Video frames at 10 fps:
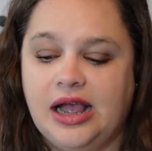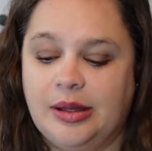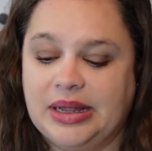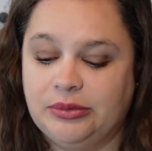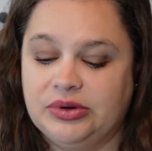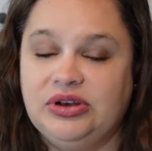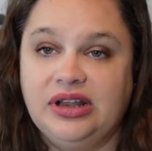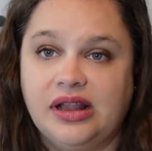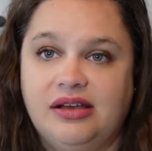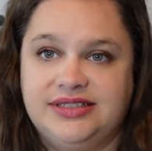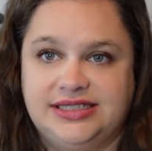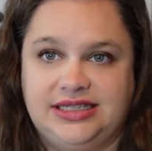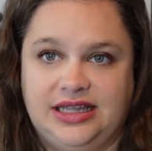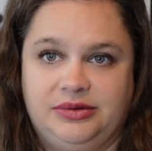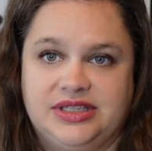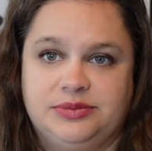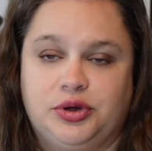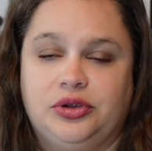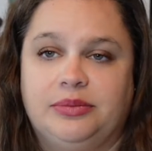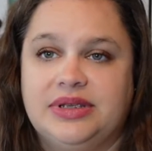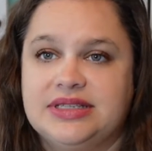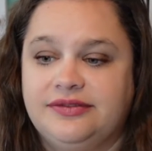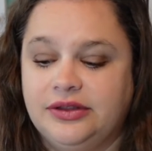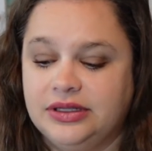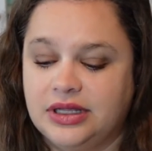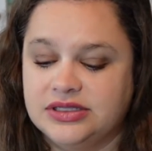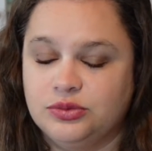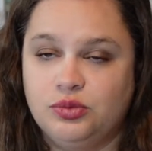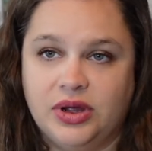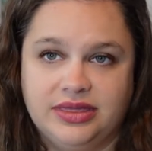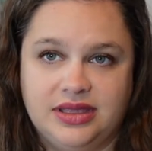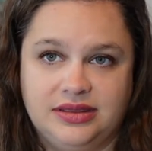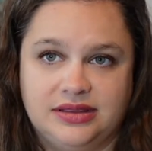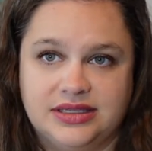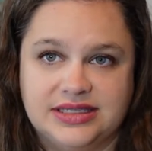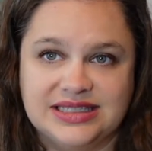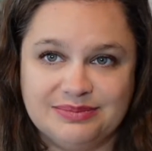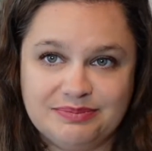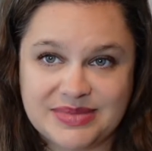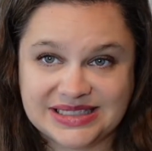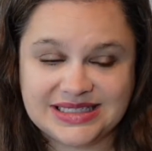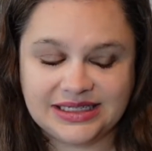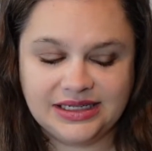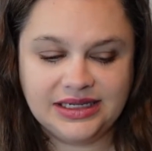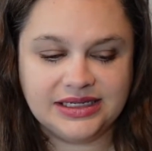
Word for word: Um, I would love to see that with this program, because I feel like that's the one thing that this is missing,